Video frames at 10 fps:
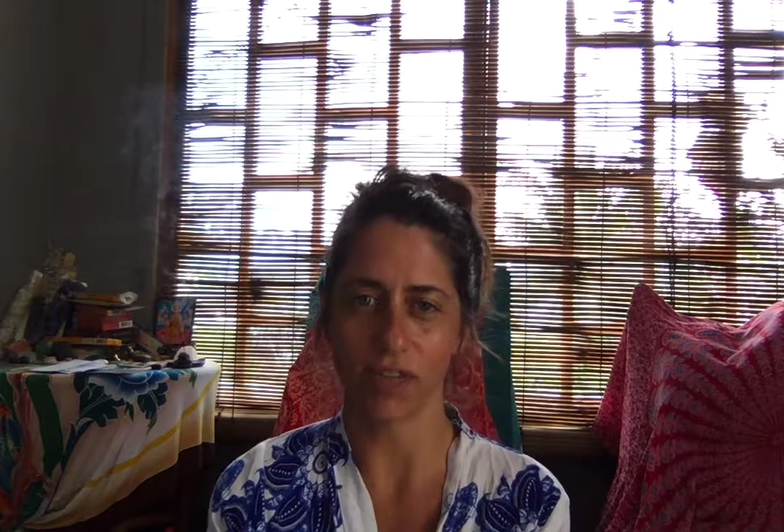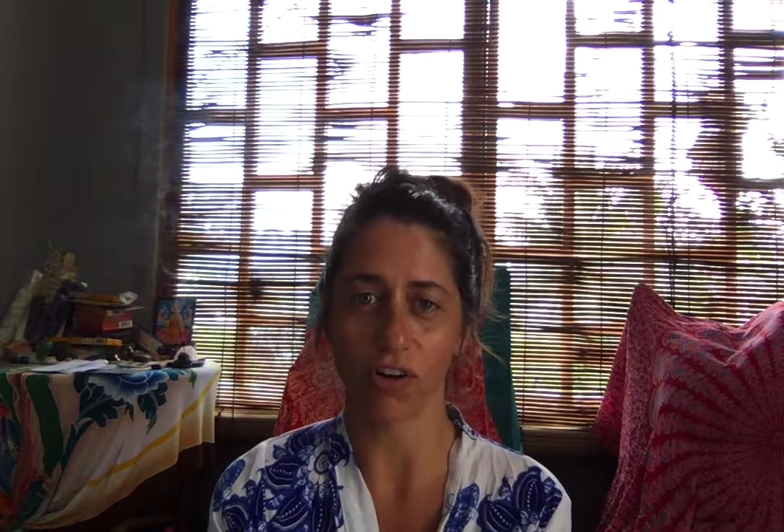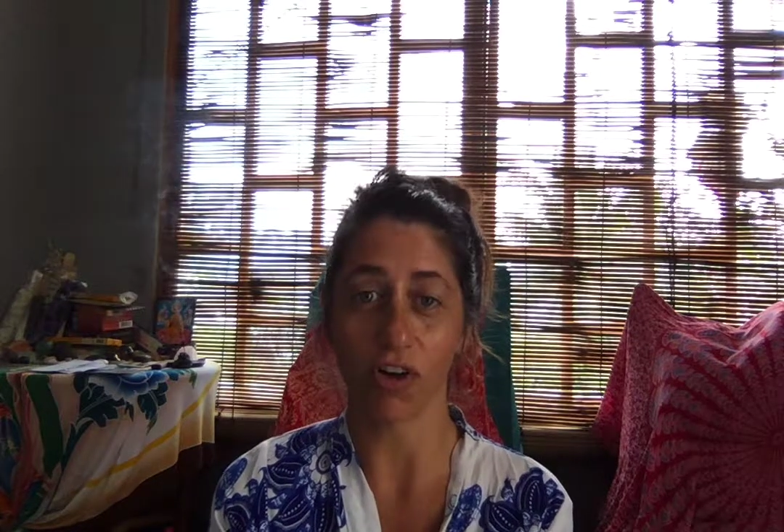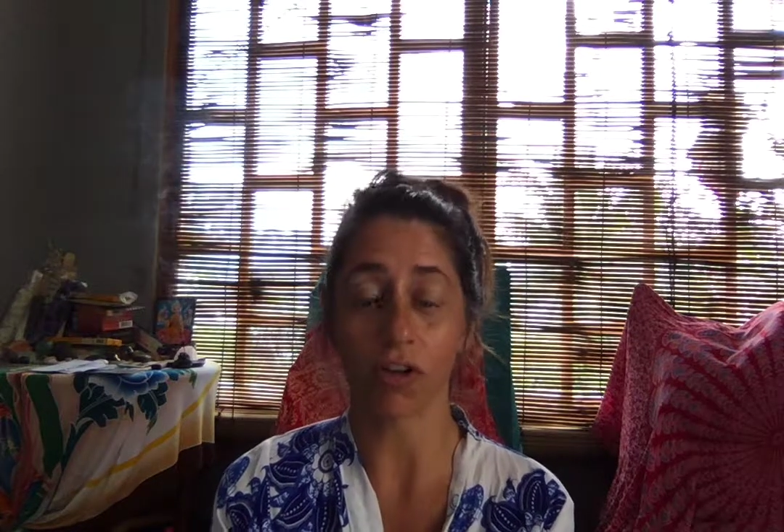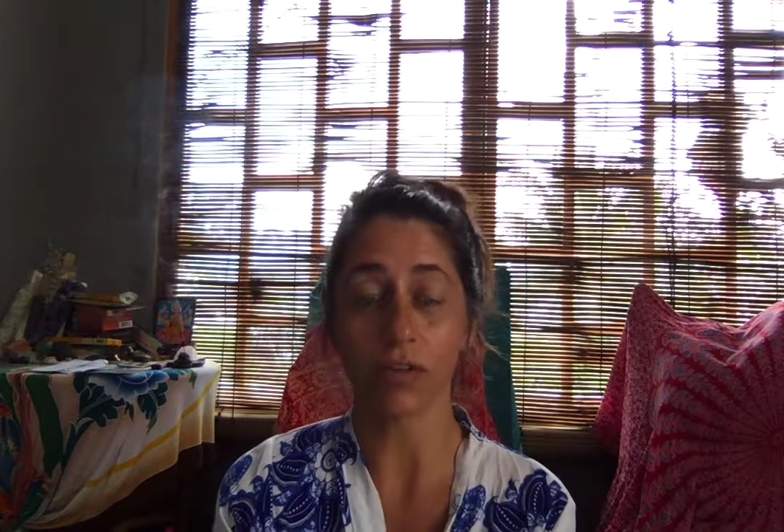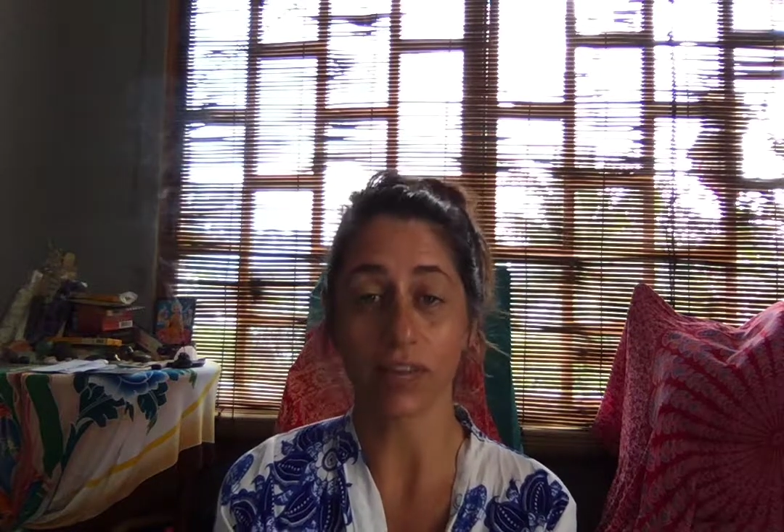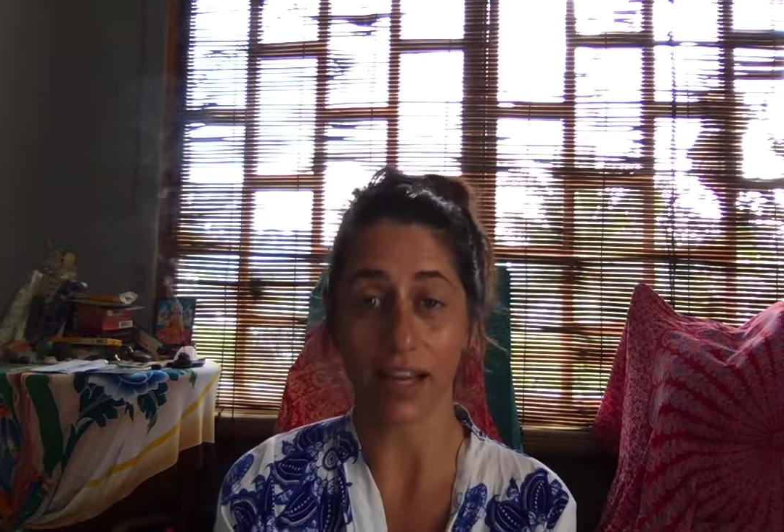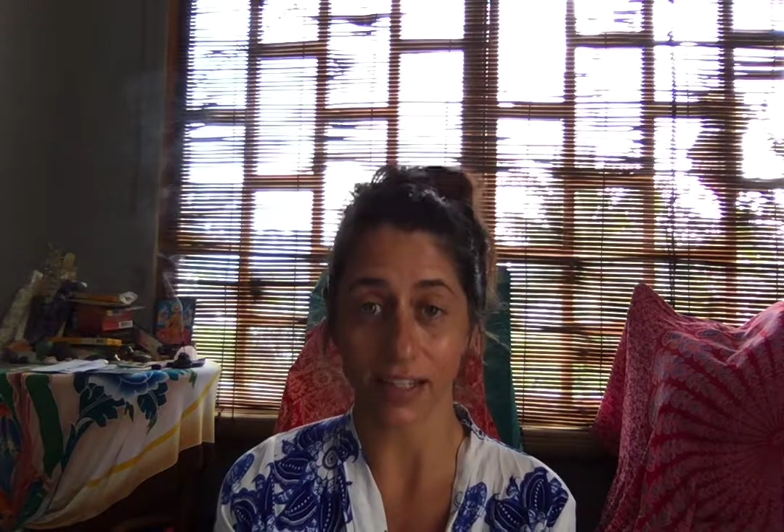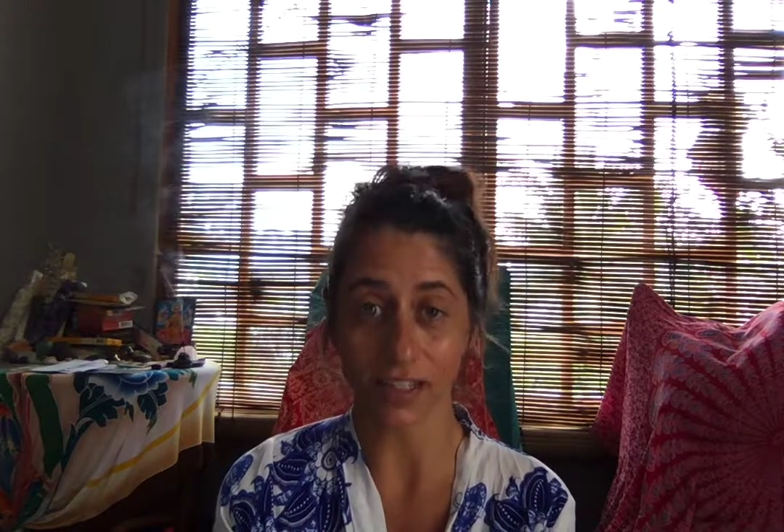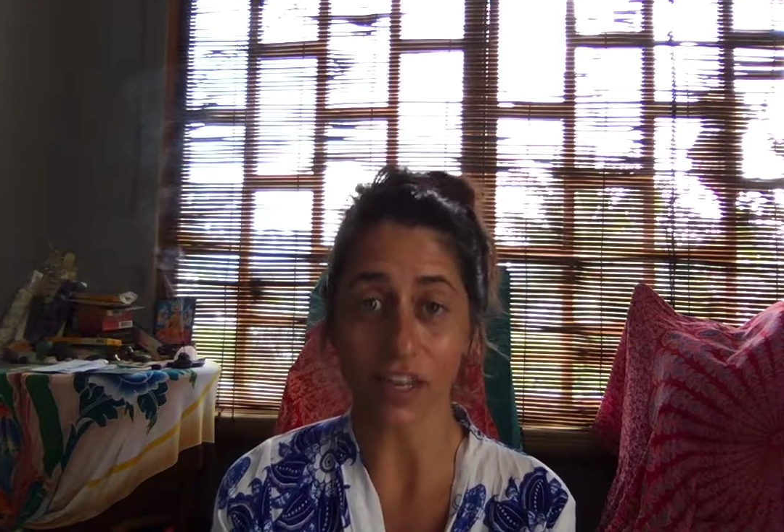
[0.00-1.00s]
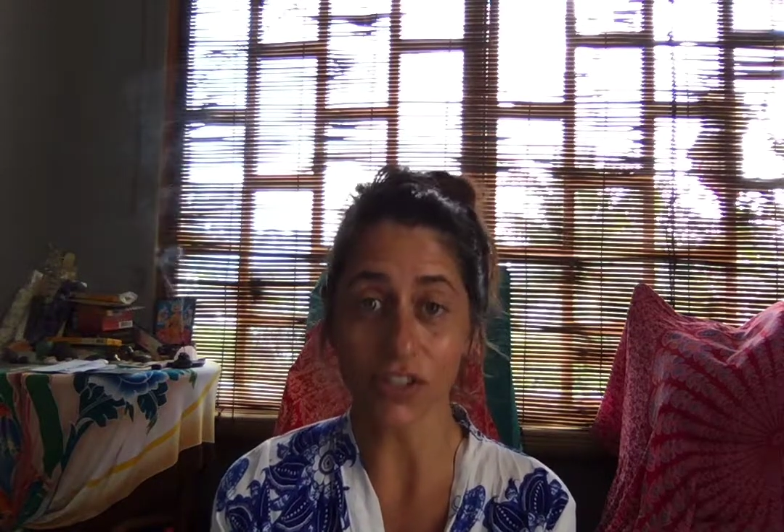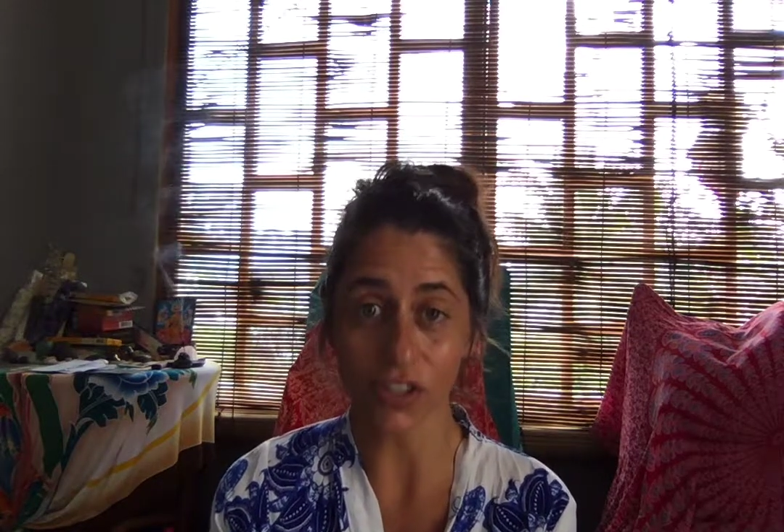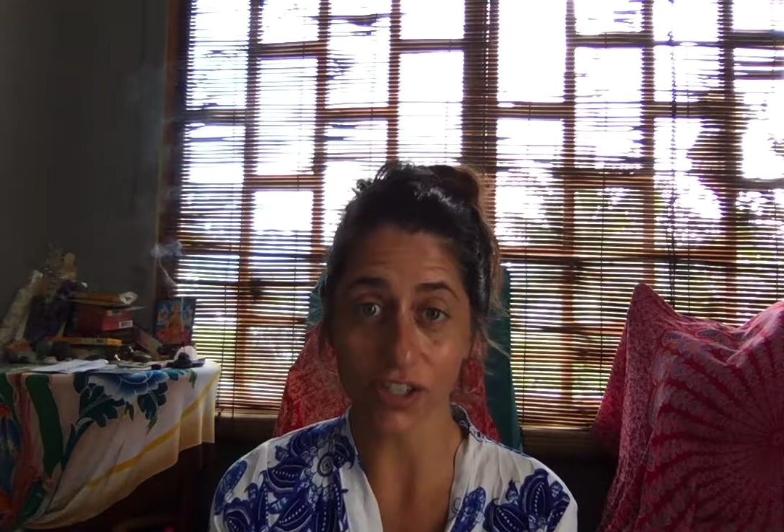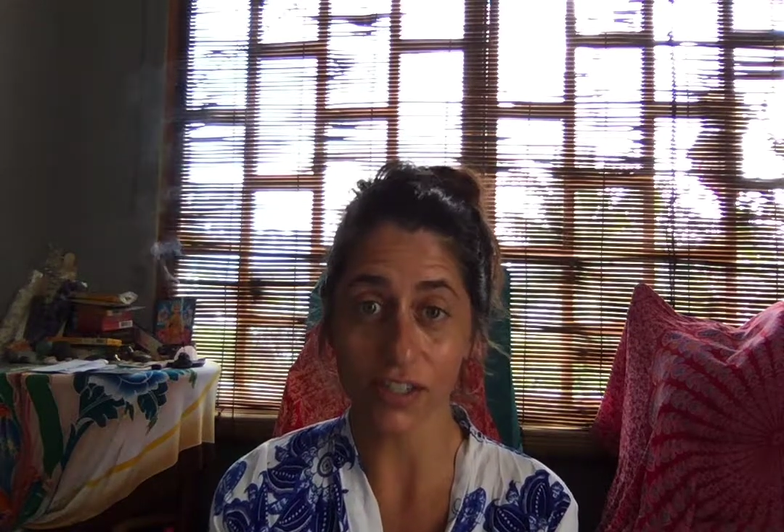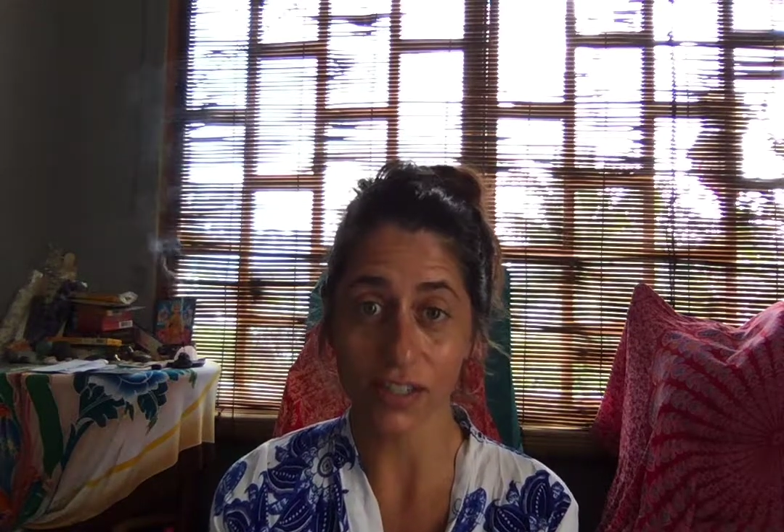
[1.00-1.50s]
of our own
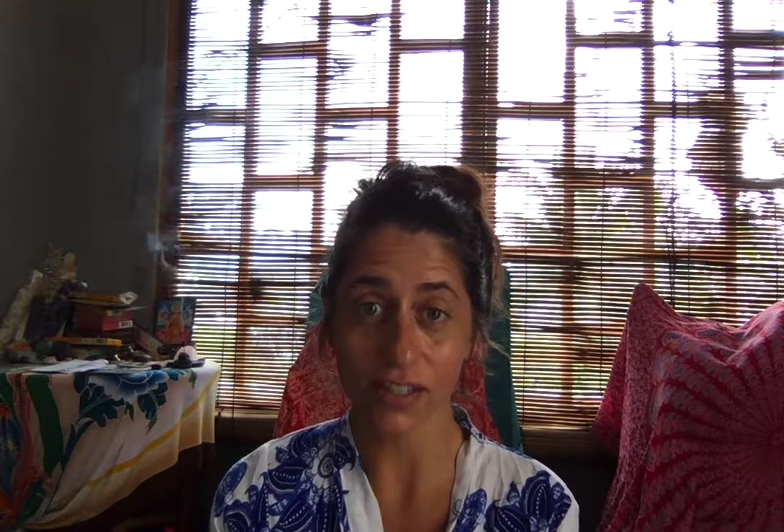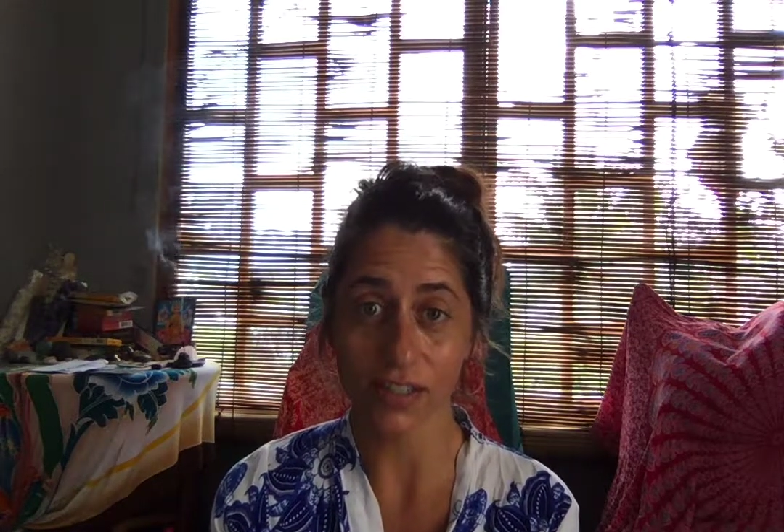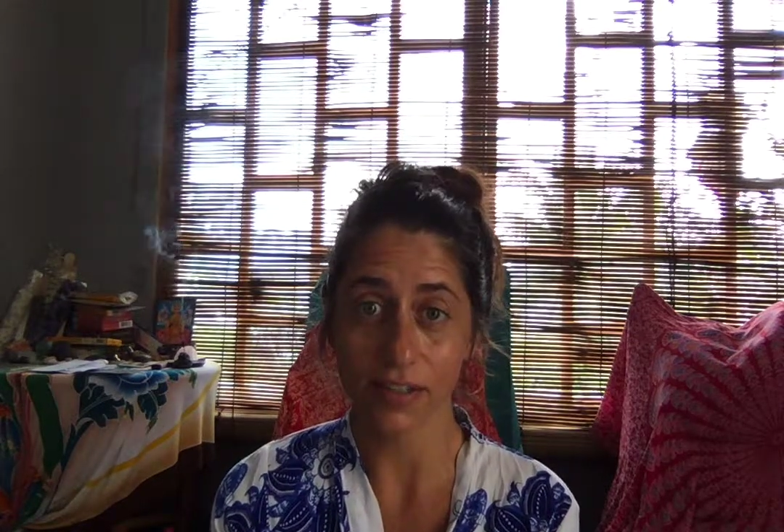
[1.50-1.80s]
ancestors